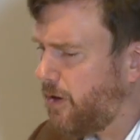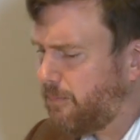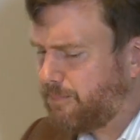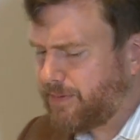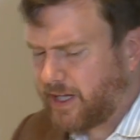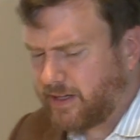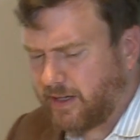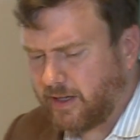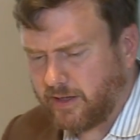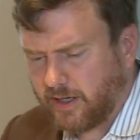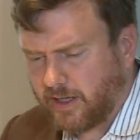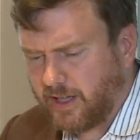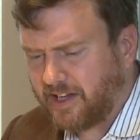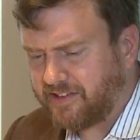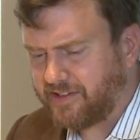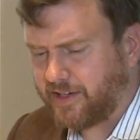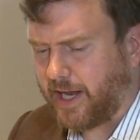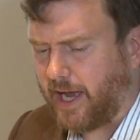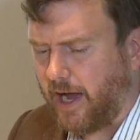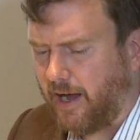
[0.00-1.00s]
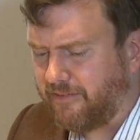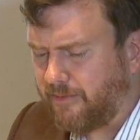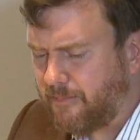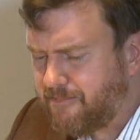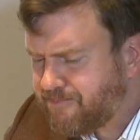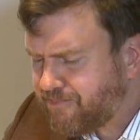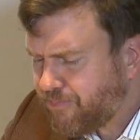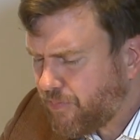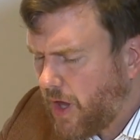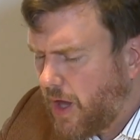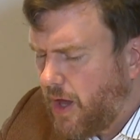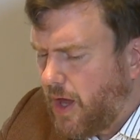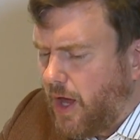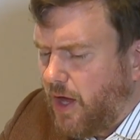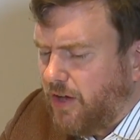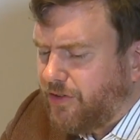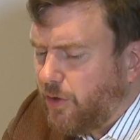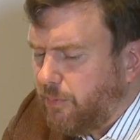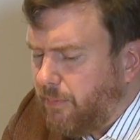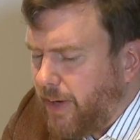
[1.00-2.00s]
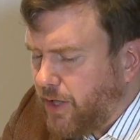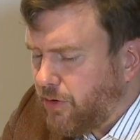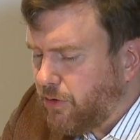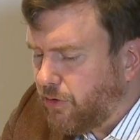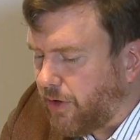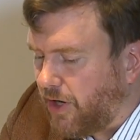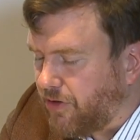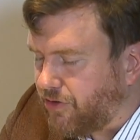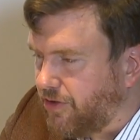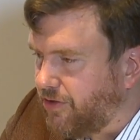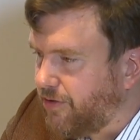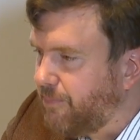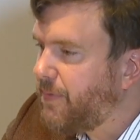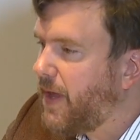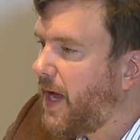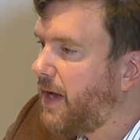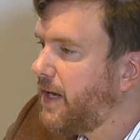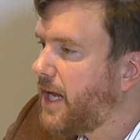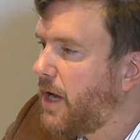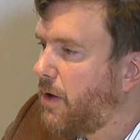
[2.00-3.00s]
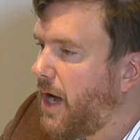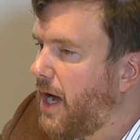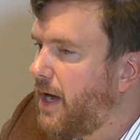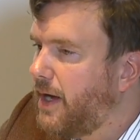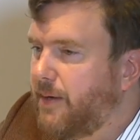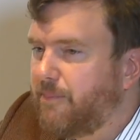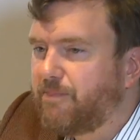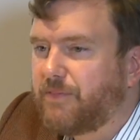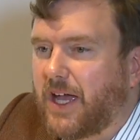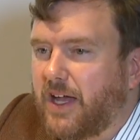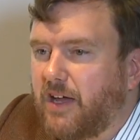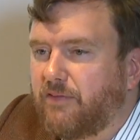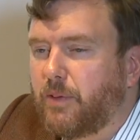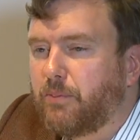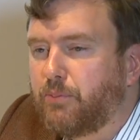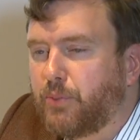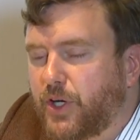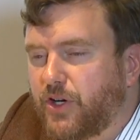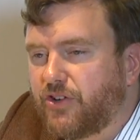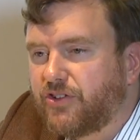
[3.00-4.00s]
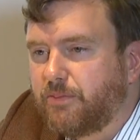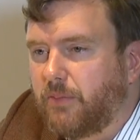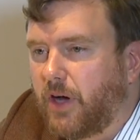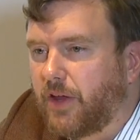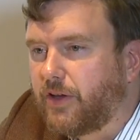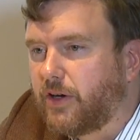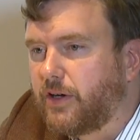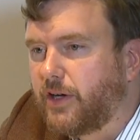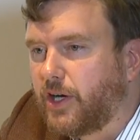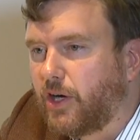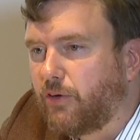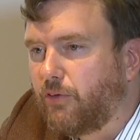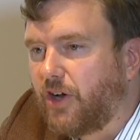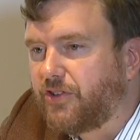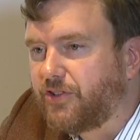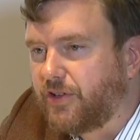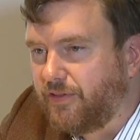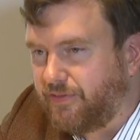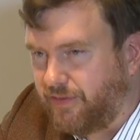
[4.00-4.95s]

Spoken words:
well, a little less than half. So microaggressions. Now, I have a British mother and a Russian